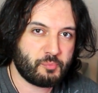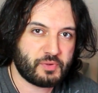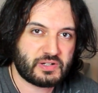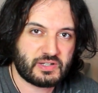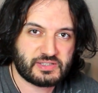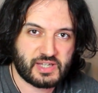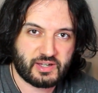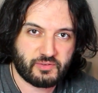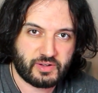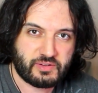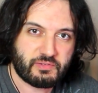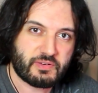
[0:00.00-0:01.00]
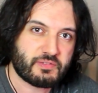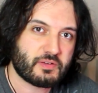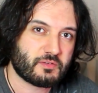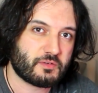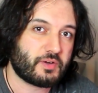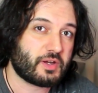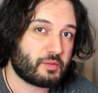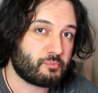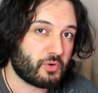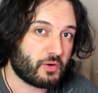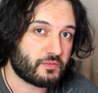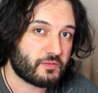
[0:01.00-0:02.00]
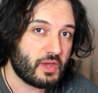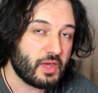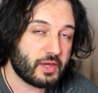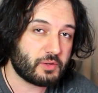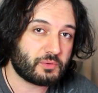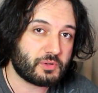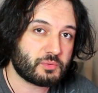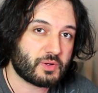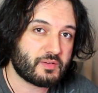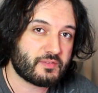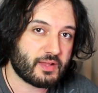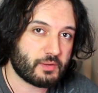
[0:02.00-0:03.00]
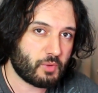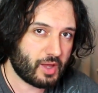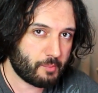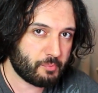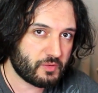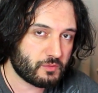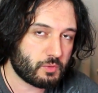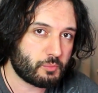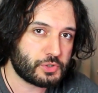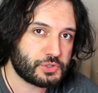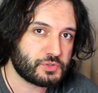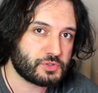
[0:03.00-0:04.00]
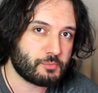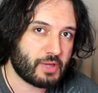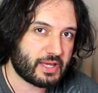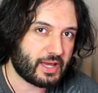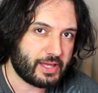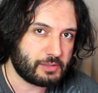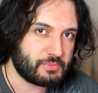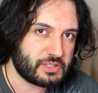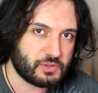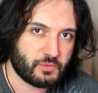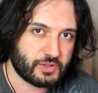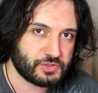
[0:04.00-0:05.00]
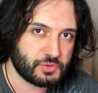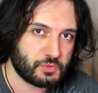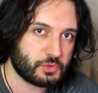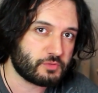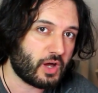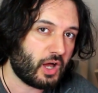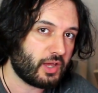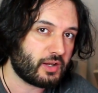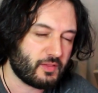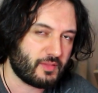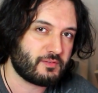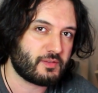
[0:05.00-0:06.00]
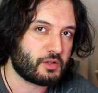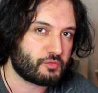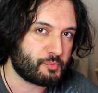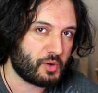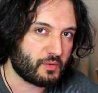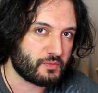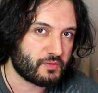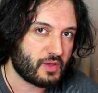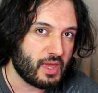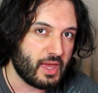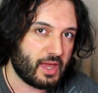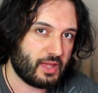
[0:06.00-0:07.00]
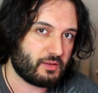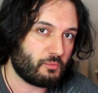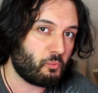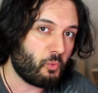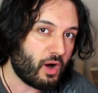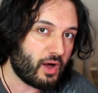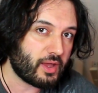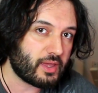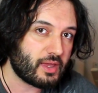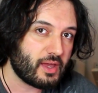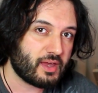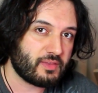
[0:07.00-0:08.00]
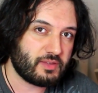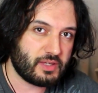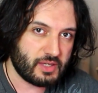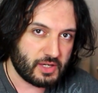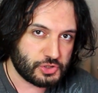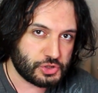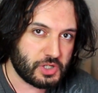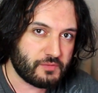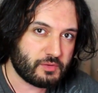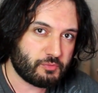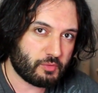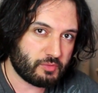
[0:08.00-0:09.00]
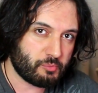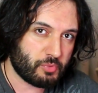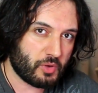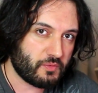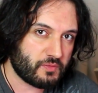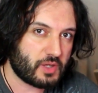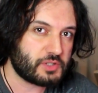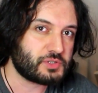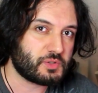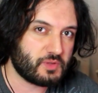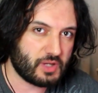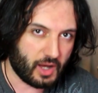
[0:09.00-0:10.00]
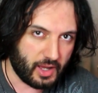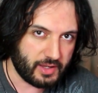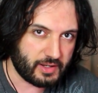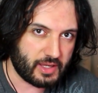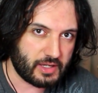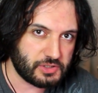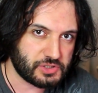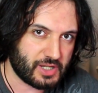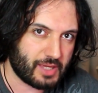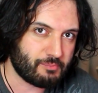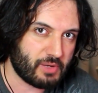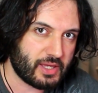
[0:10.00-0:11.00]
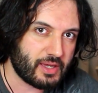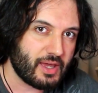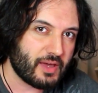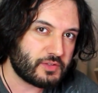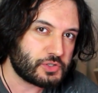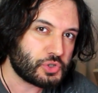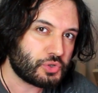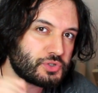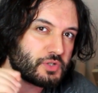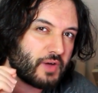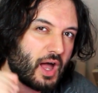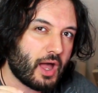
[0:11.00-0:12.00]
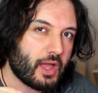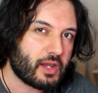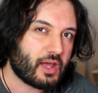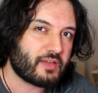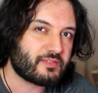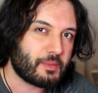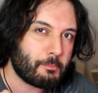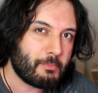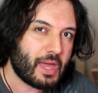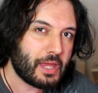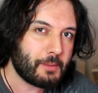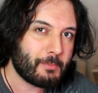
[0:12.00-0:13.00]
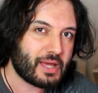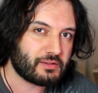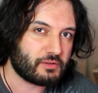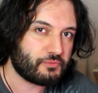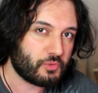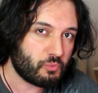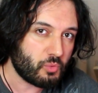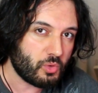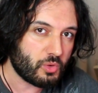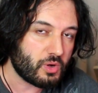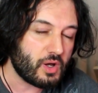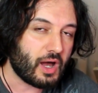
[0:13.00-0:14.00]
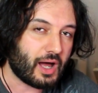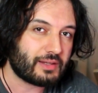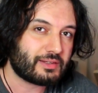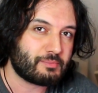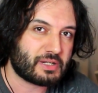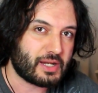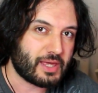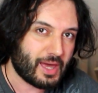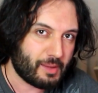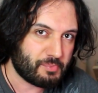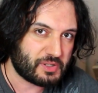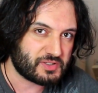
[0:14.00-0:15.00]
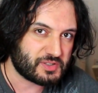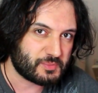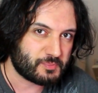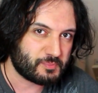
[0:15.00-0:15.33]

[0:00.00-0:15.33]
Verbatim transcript: properties and characteristics of iron and bronze, in order to understand what happens when we choose to make a helmet or a sword of iron instead of bronze, and why the shift from the Bronze Age to the Iron Age, namely the choice of iron as the main metal for war, ultimately happened.